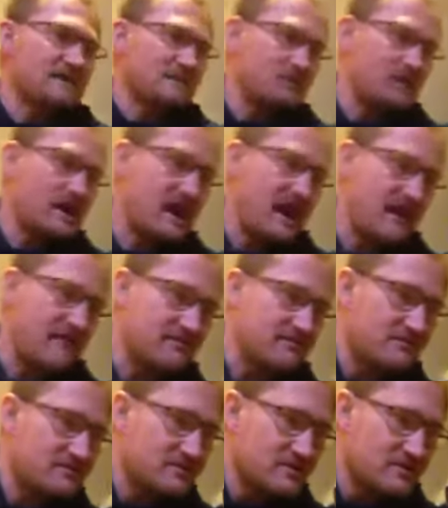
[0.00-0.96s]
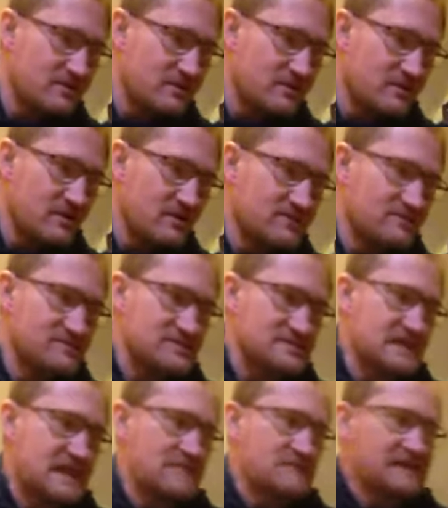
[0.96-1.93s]
you have the
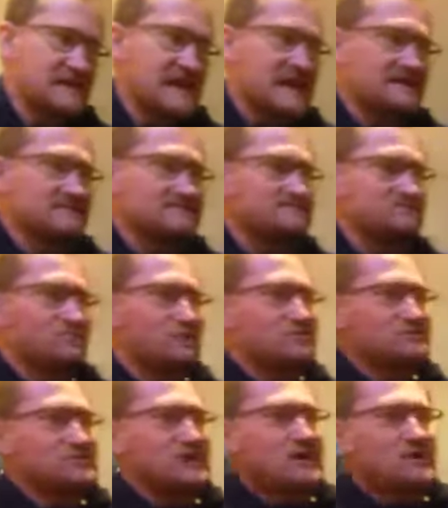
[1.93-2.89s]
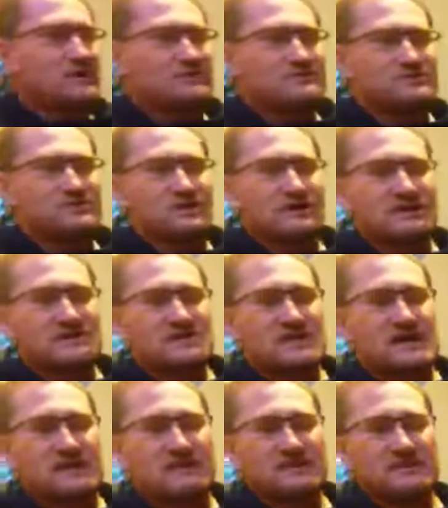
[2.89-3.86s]
same again, Royal Doulton of Charlie
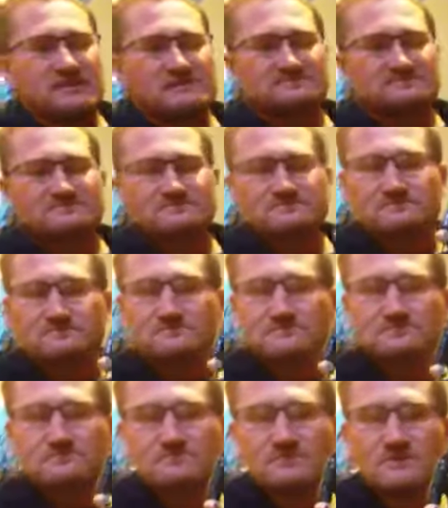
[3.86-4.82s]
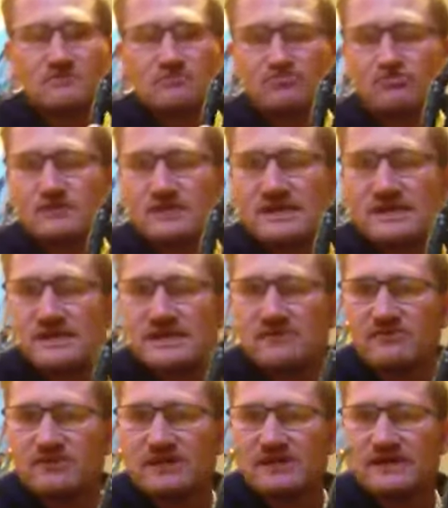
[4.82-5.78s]
Chaplin.
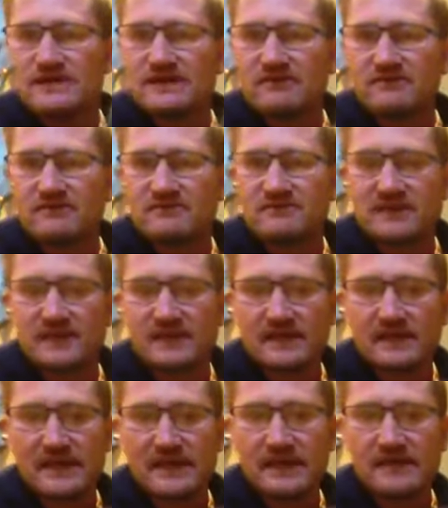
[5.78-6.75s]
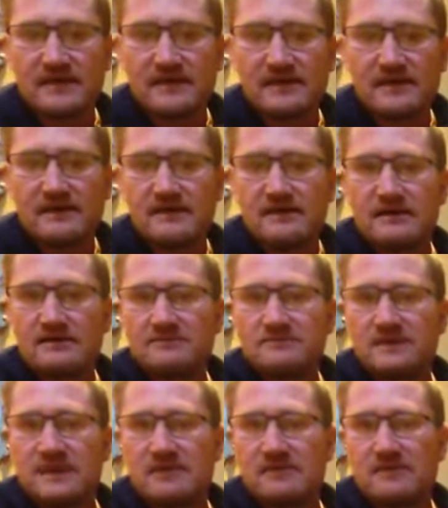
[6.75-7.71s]
Really lovely figure there of
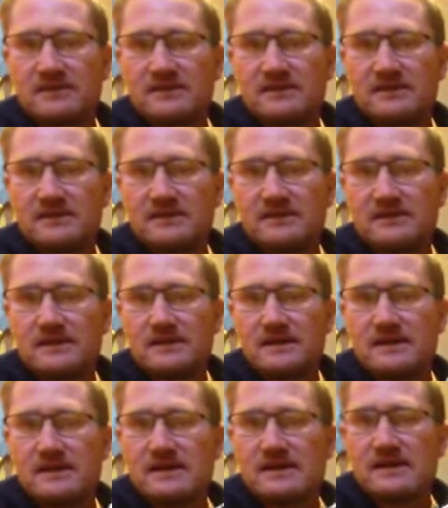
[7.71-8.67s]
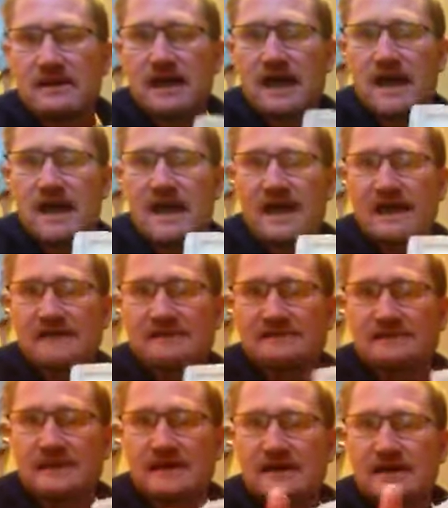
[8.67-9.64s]
Chaplin, and
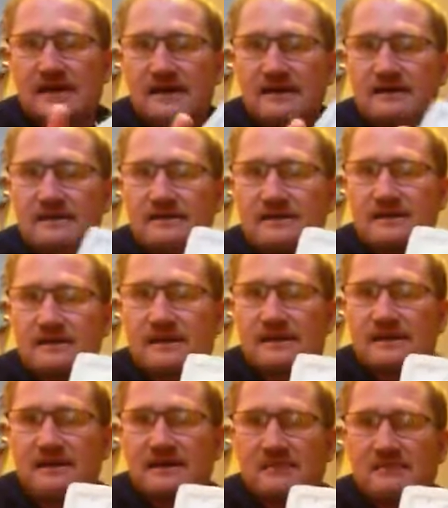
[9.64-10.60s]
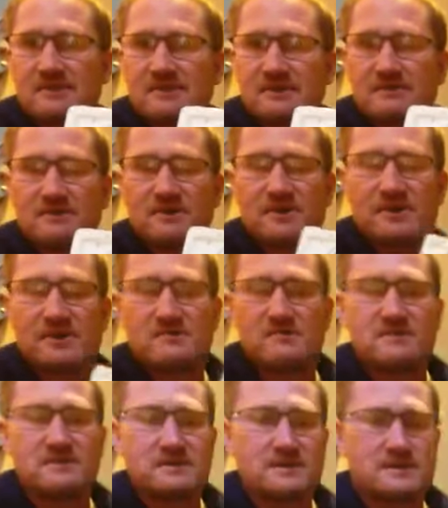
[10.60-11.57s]
again numbered at the bottom.